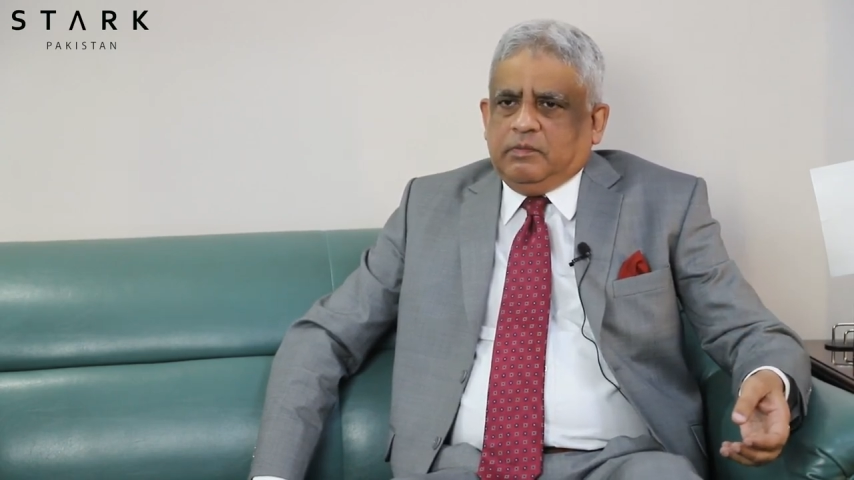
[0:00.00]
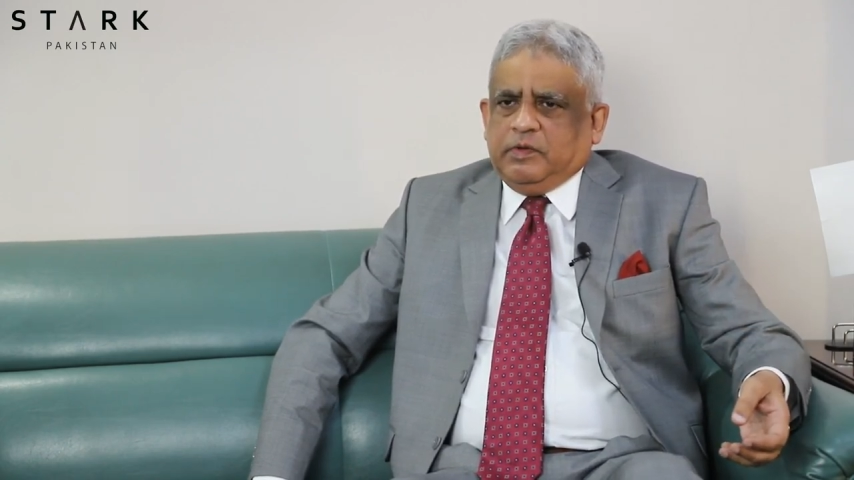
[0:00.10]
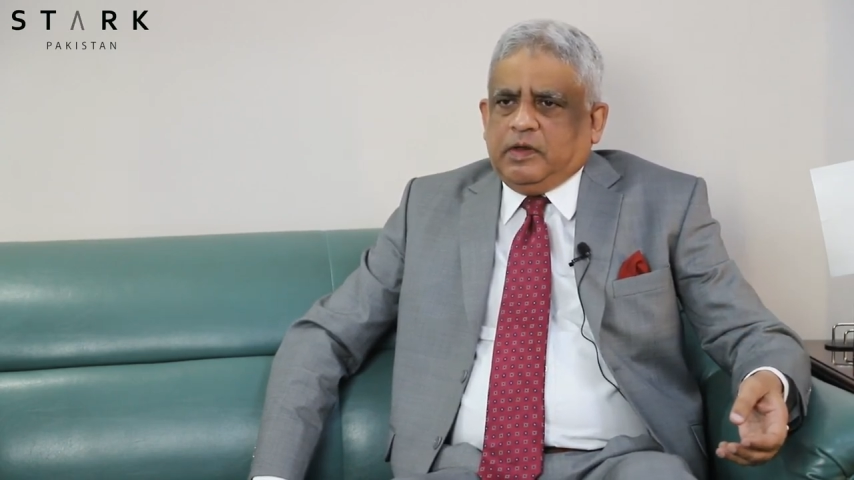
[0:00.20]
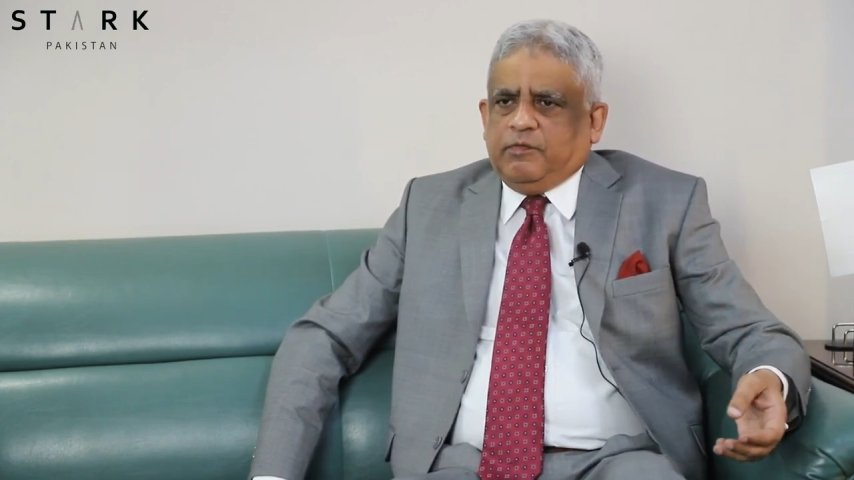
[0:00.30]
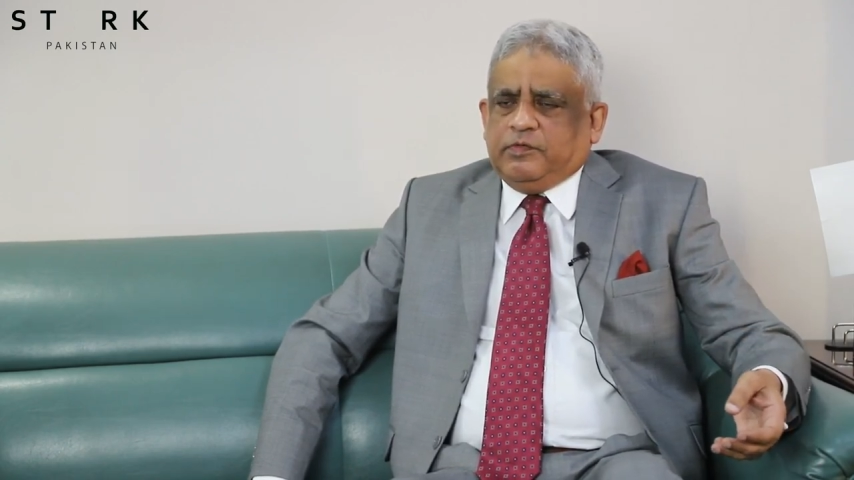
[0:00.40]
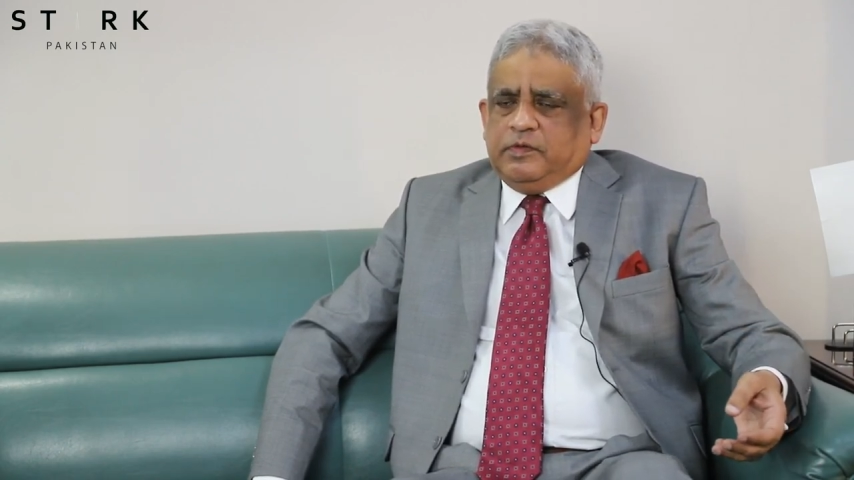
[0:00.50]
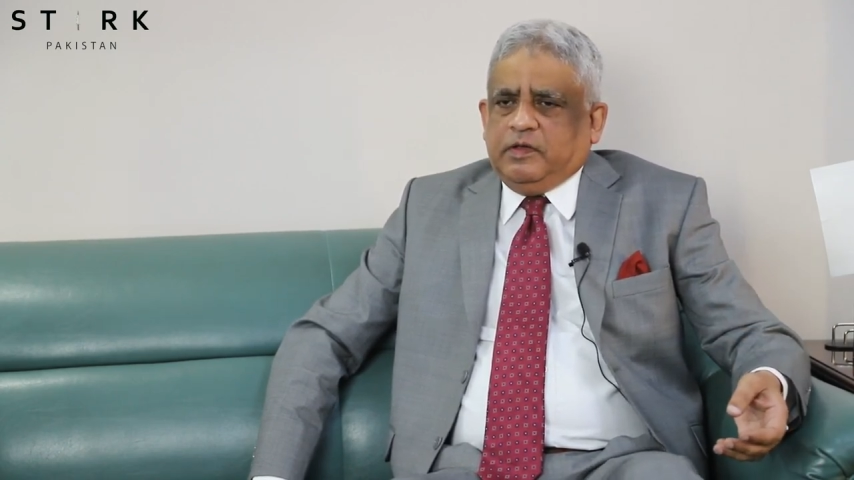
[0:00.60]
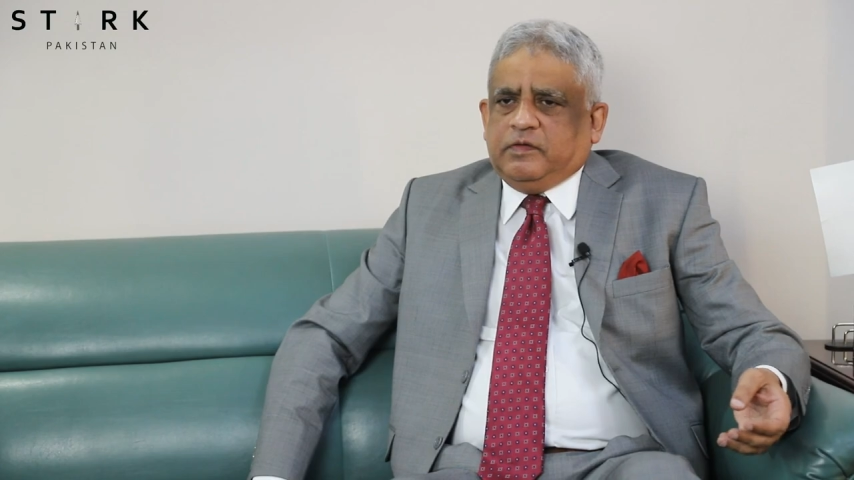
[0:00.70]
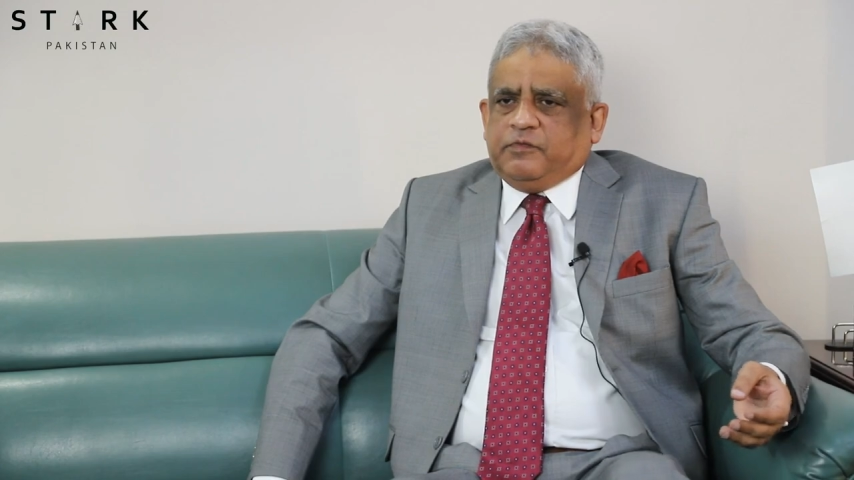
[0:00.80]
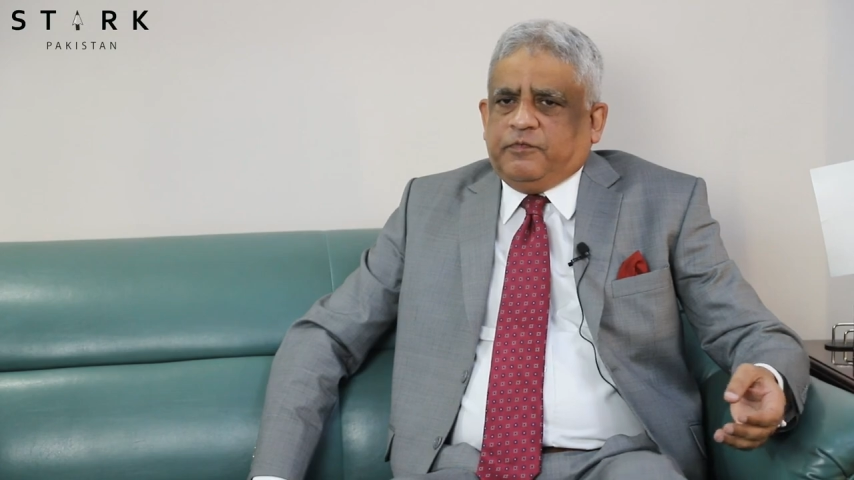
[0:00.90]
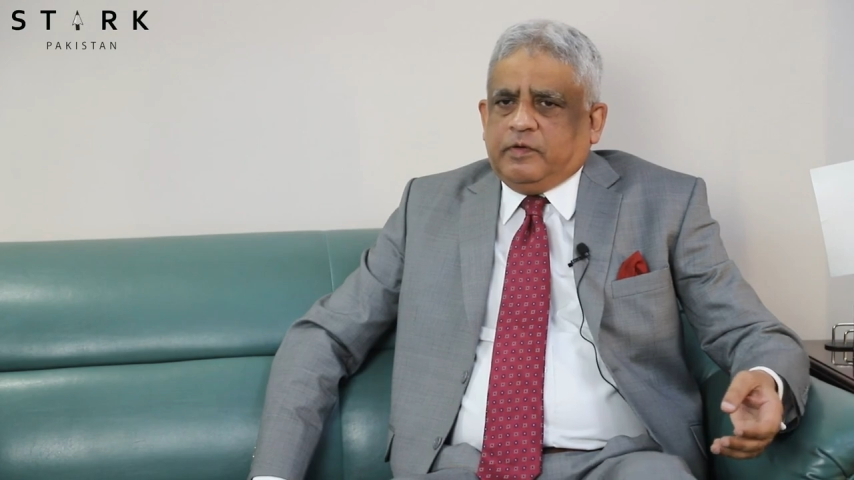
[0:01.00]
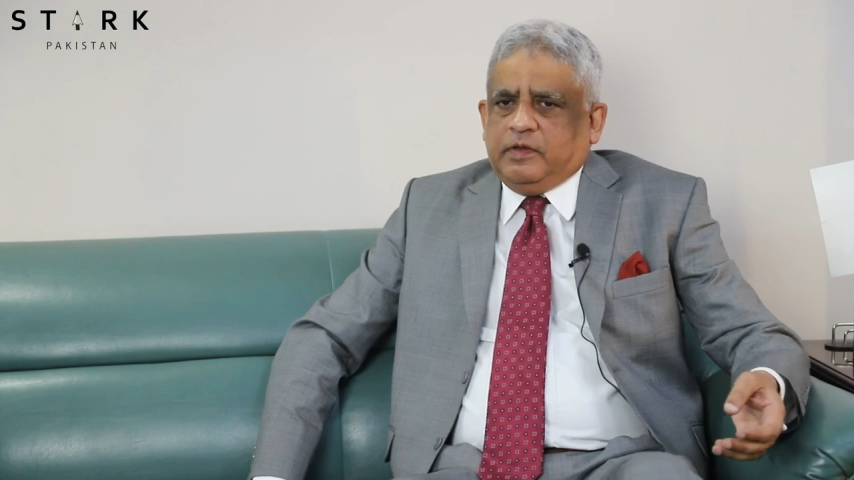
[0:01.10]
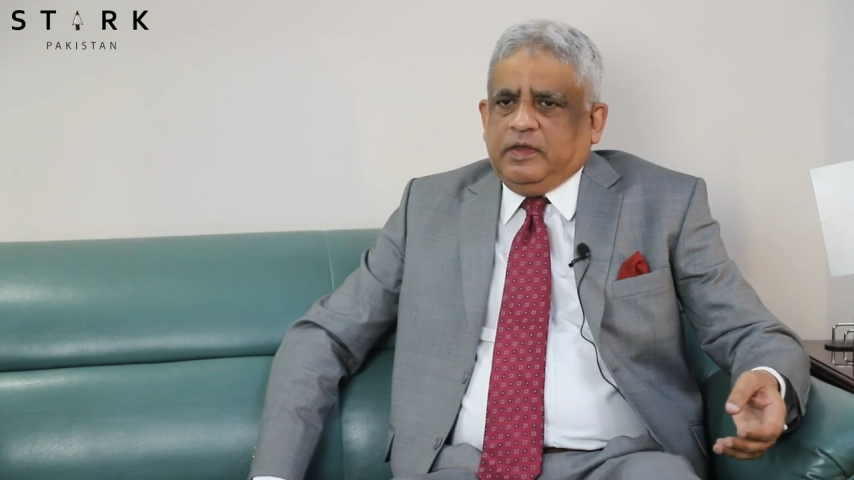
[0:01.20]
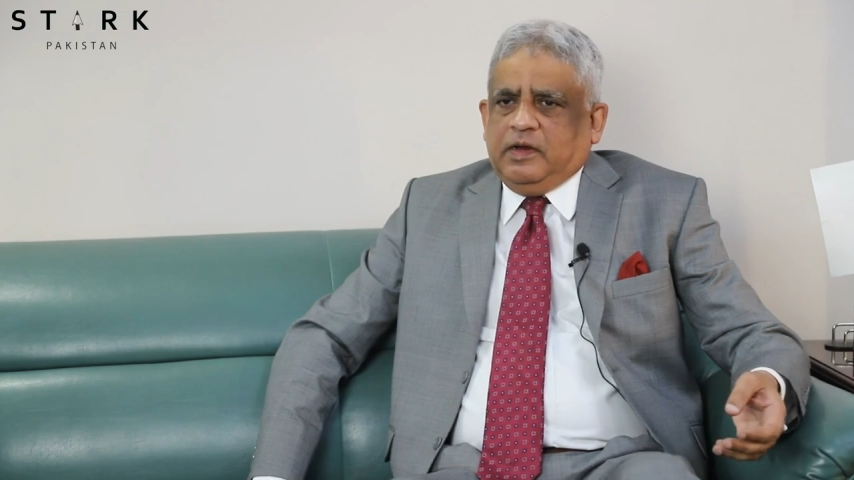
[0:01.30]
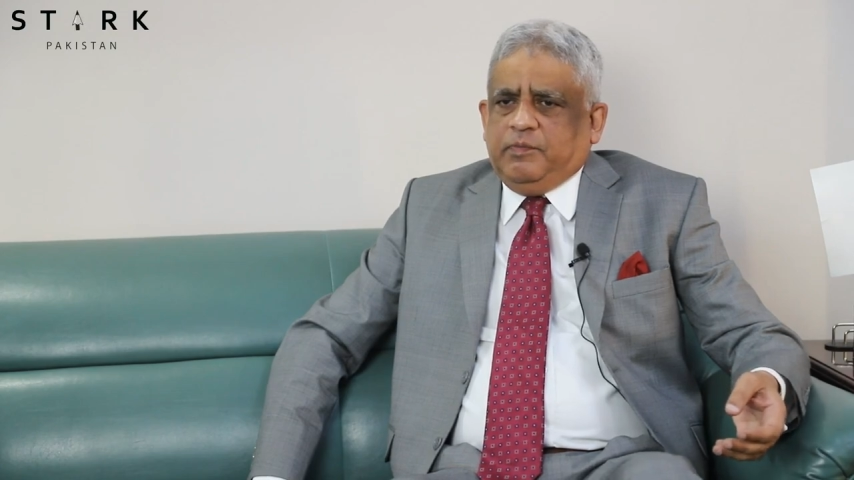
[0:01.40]
but I was there just for
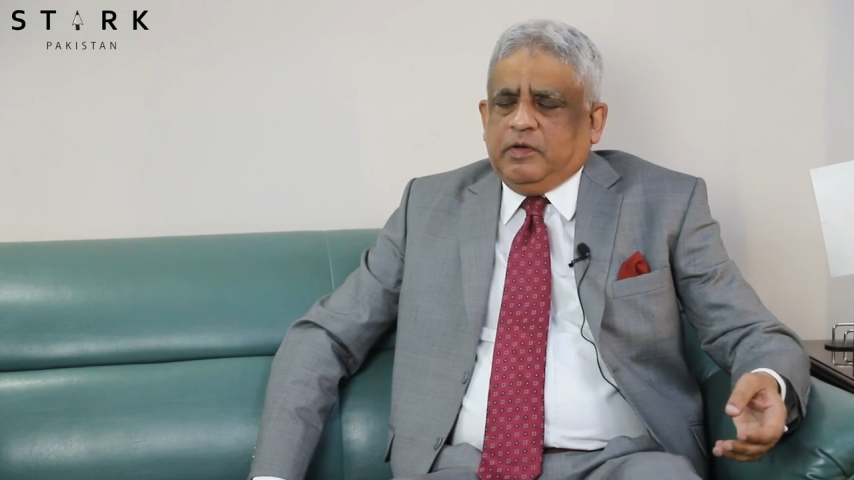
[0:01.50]
a year,